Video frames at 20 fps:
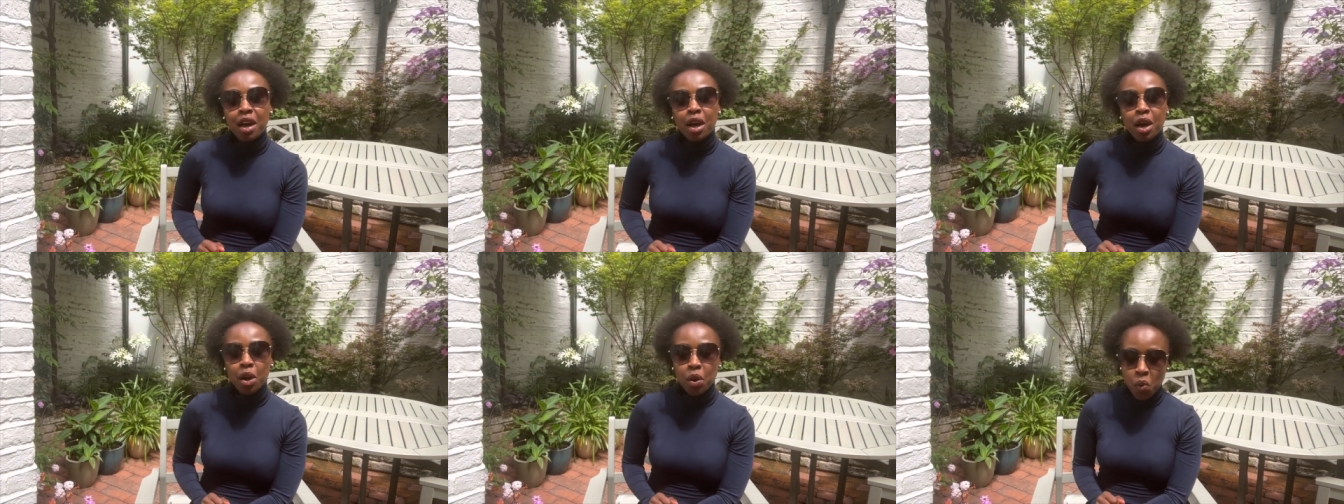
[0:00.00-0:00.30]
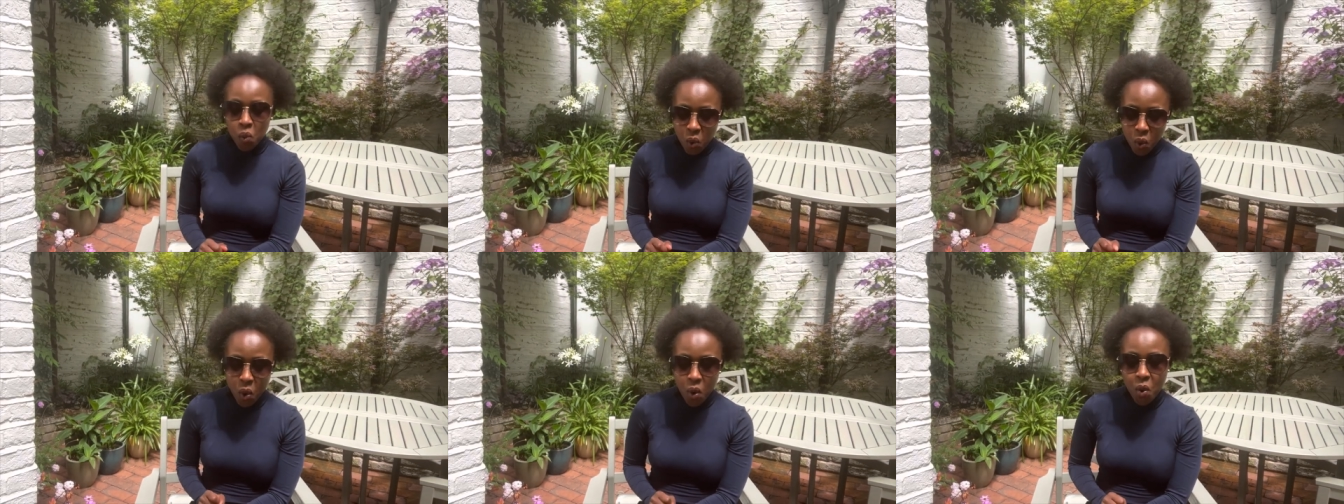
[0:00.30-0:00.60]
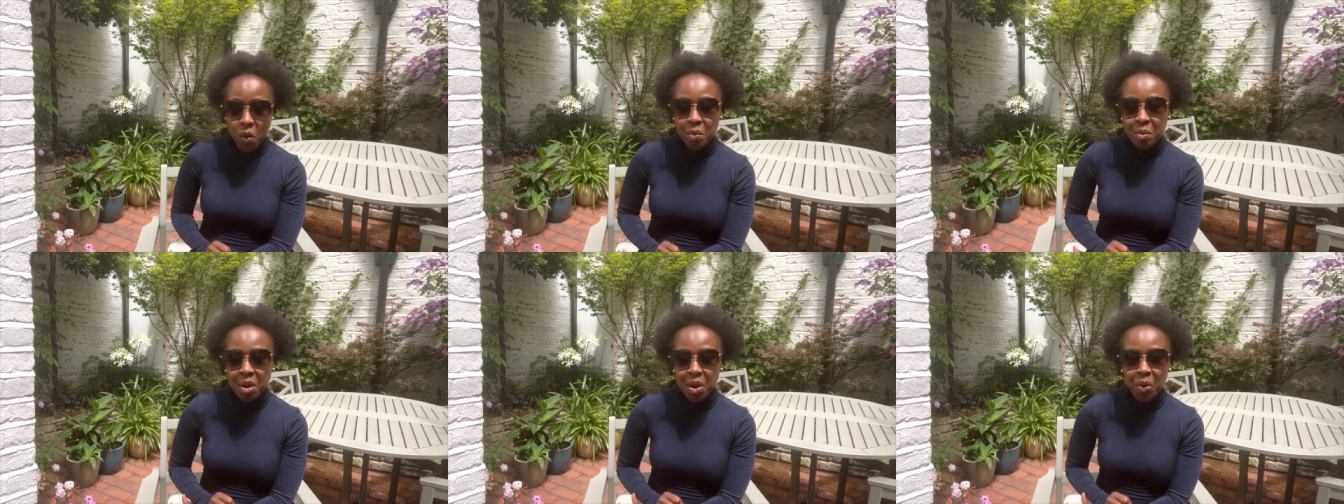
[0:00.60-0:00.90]
a
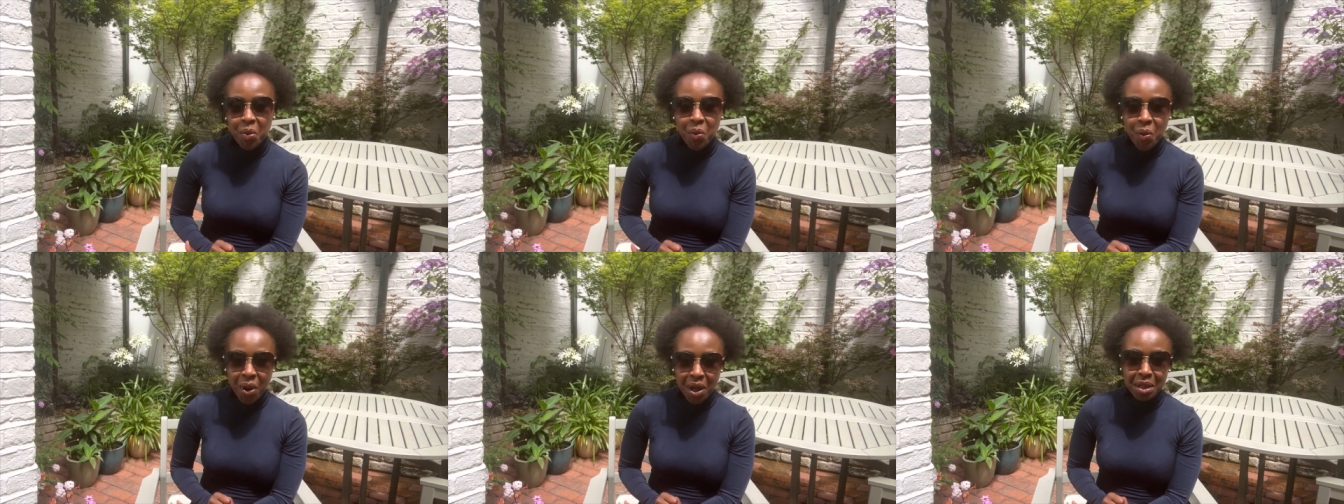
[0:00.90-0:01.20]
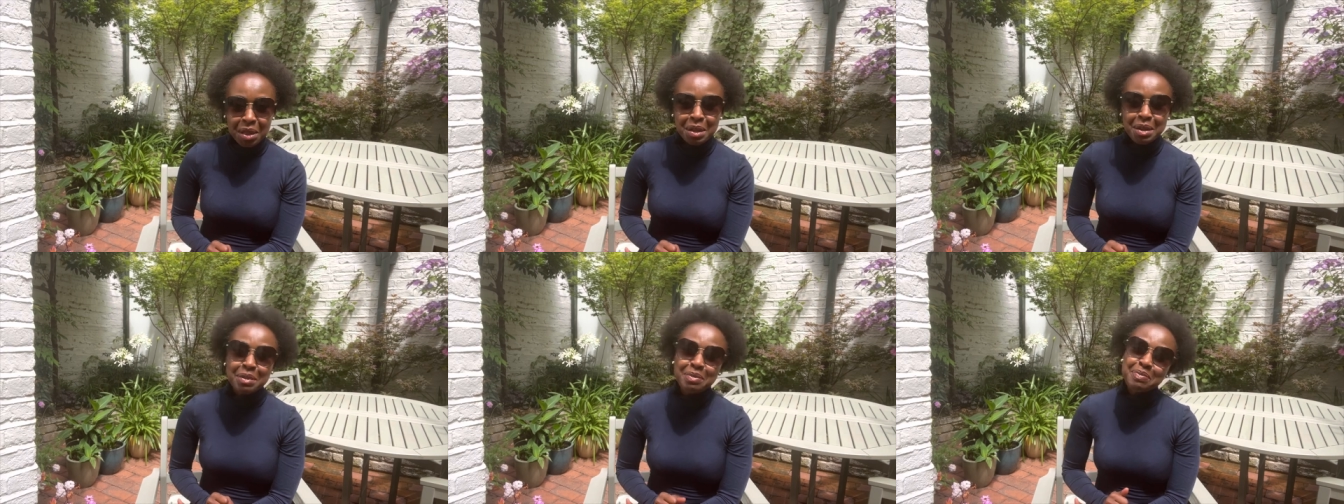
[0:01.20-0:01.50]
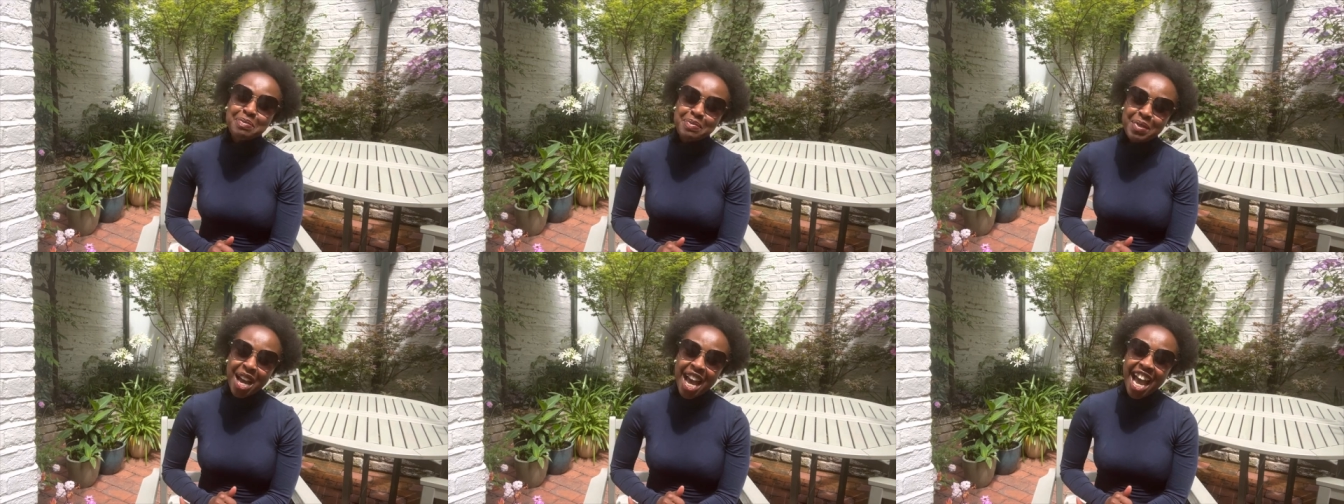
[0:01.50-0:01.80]
warm
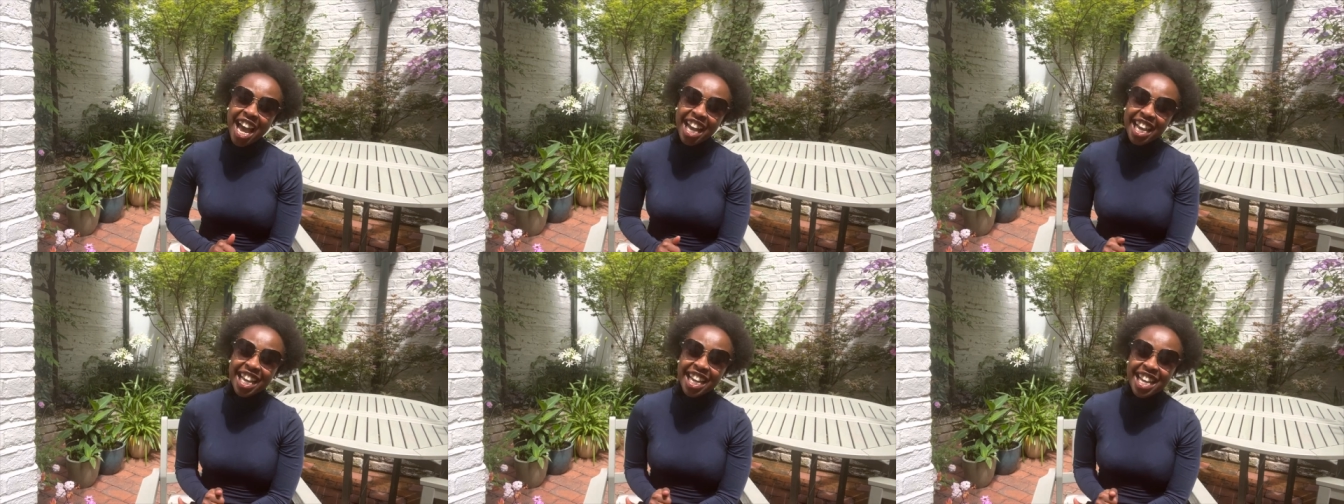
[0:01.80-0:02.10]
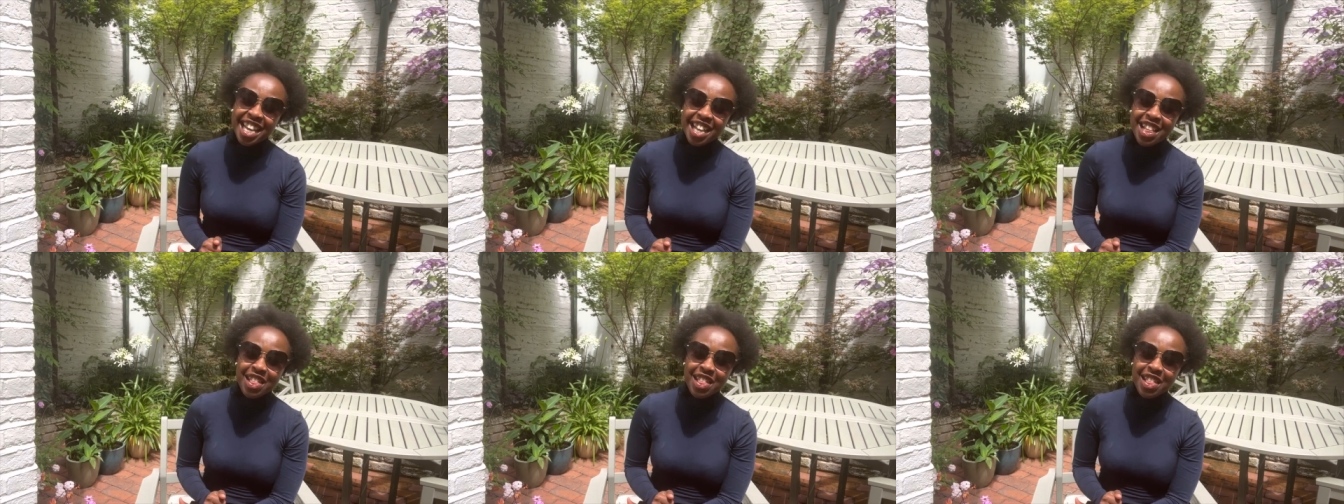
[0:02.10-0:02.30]
welcome back.